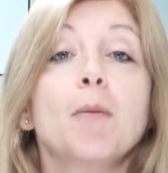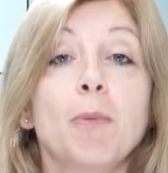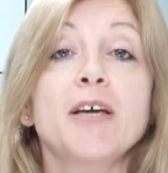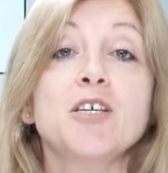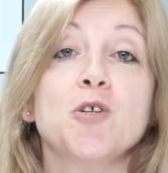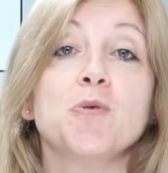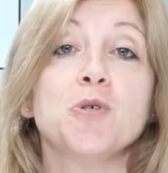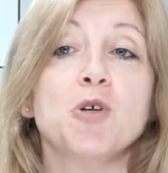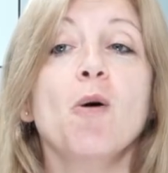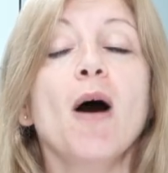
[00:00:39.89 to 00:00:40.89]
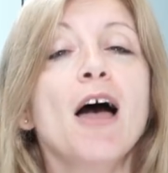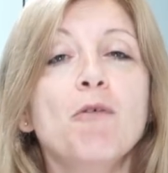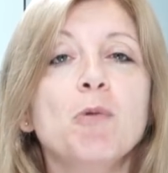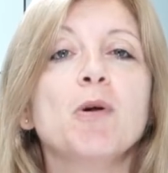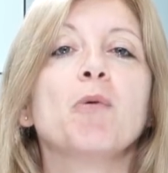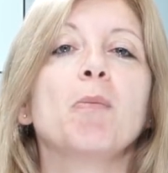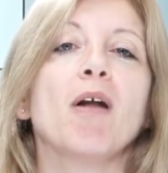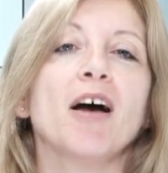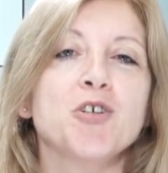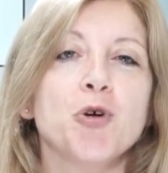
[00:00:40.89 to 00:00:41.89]
Please do so and we will
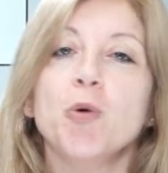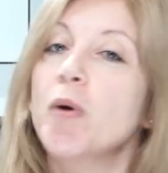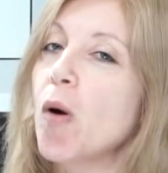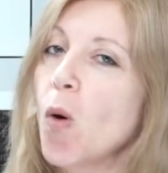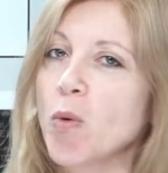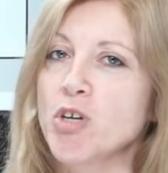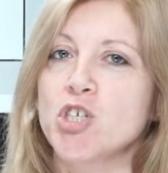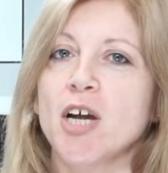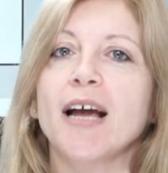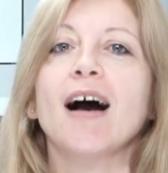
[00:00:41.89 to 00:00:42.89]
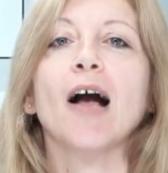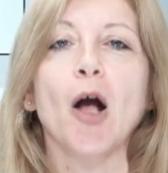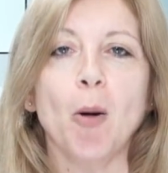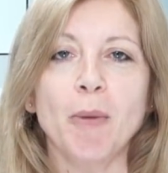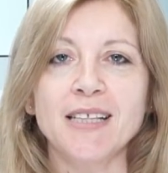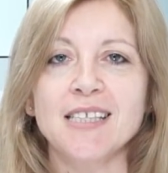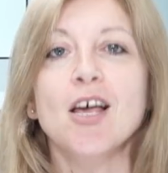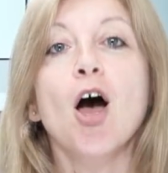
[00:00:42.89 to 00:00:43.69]
reply to you. We always check our comments.